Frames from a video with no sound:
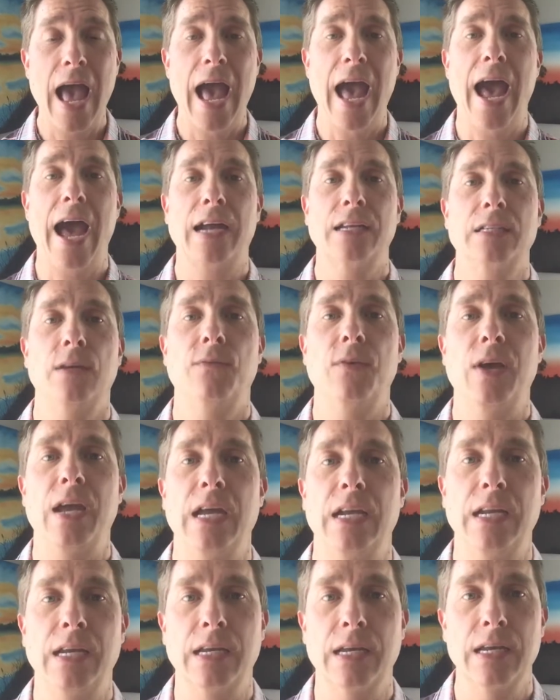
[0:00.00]

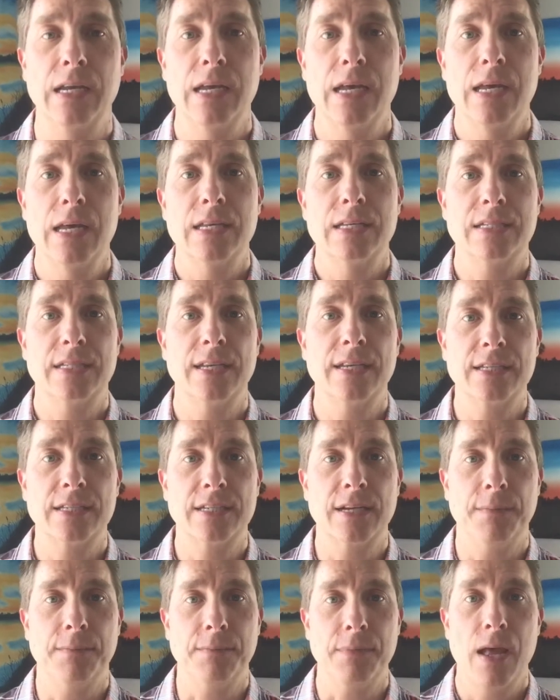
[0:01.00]
activating
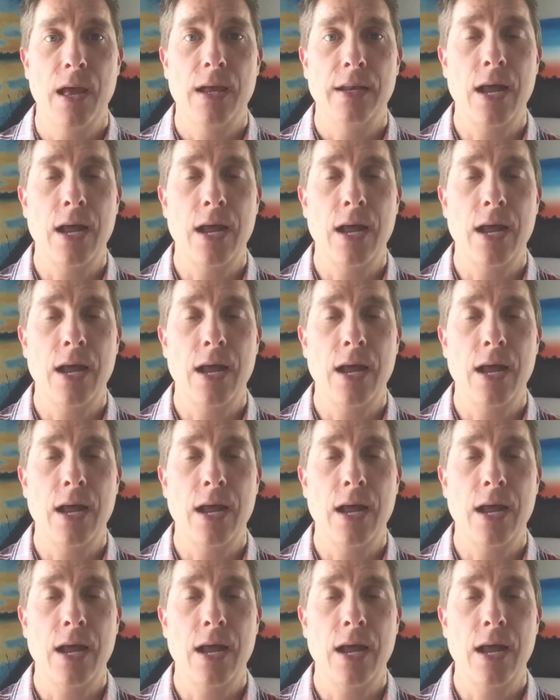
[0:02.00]
system.